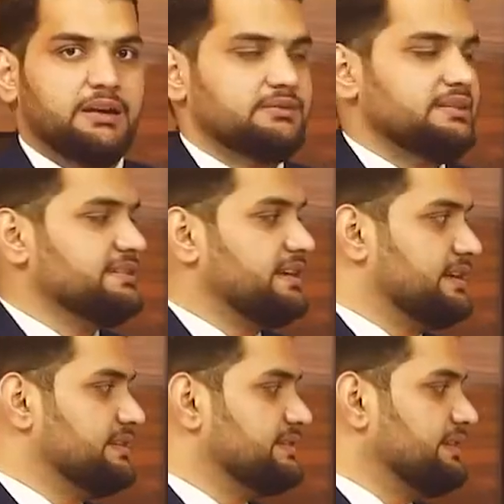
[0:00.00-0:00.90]
Now in this
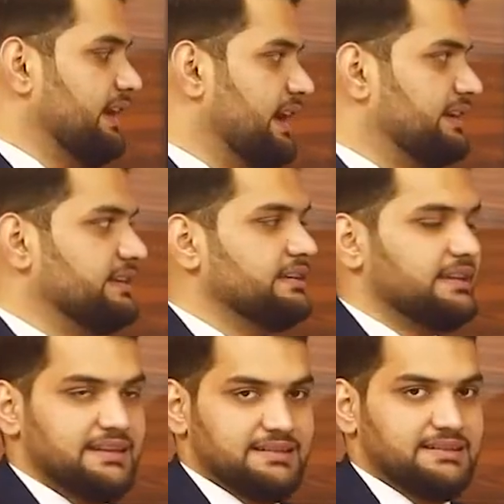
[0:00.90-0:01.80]
sentence, I
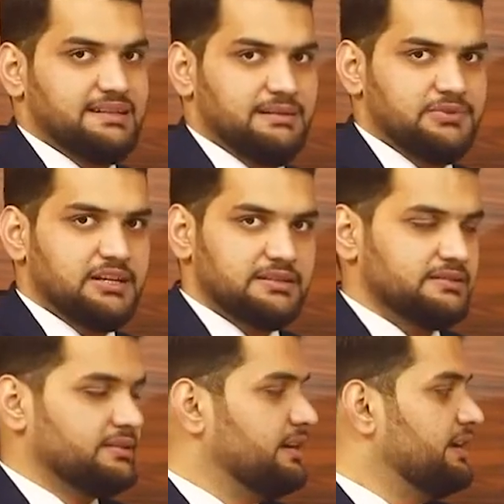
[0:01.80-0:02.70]
is the subject.
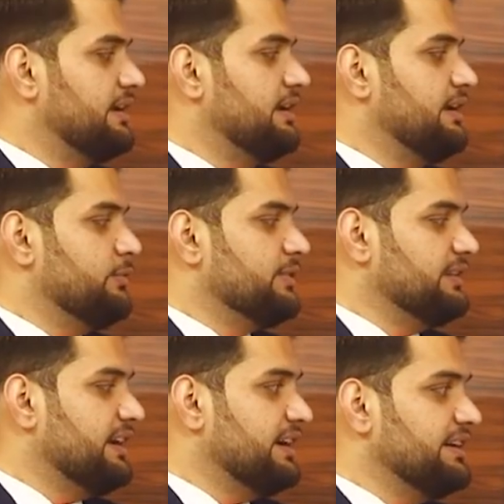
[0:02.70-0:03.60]

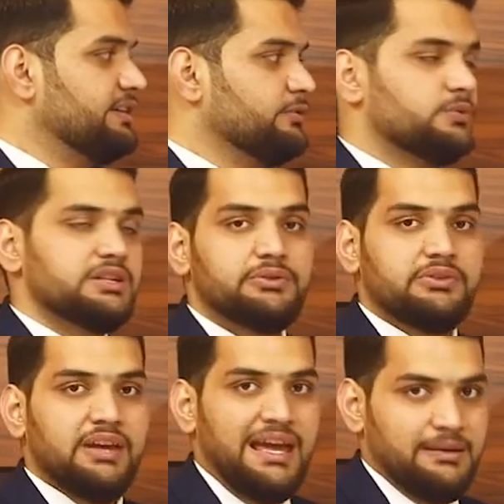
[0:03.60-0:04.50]
With I, we
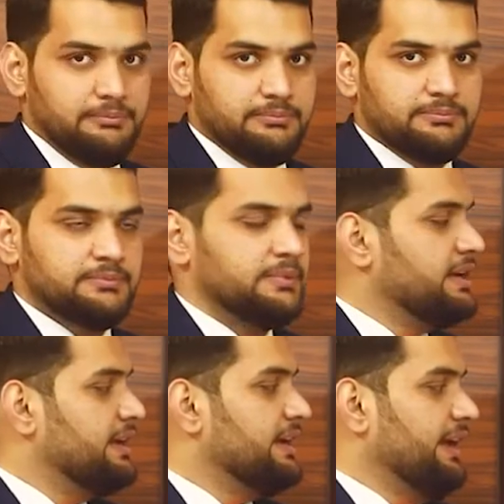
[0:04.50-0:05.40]
use am.
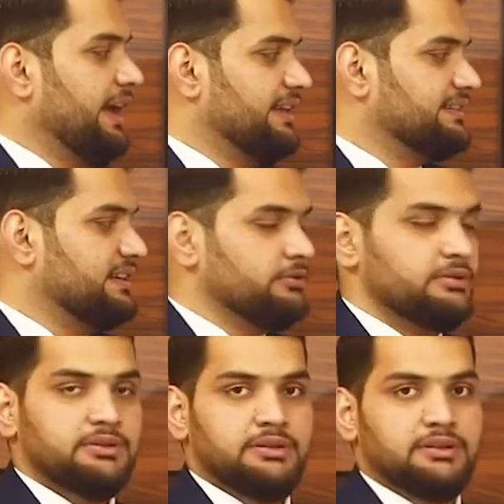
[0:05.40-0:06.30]
And
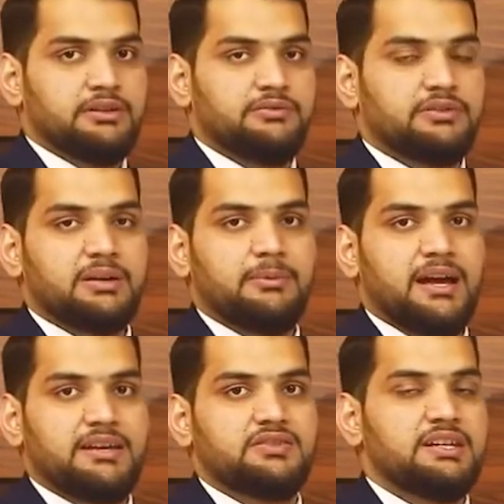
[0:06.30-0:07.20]
then the verb
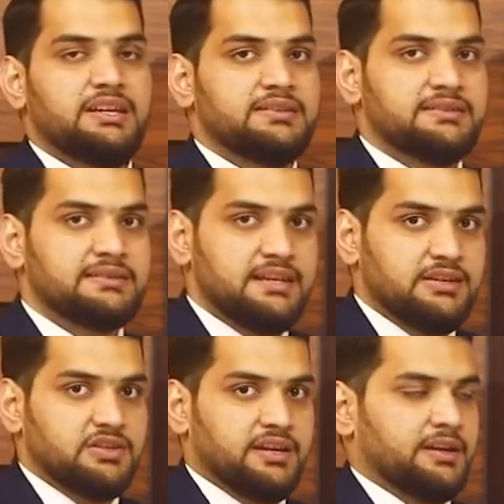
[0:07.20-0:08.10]
ing is
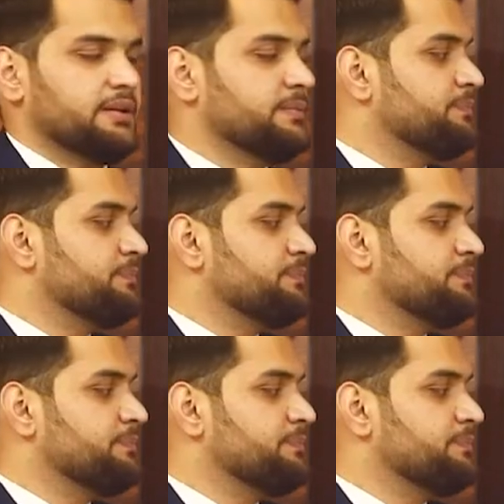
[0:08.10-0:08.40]
teaching.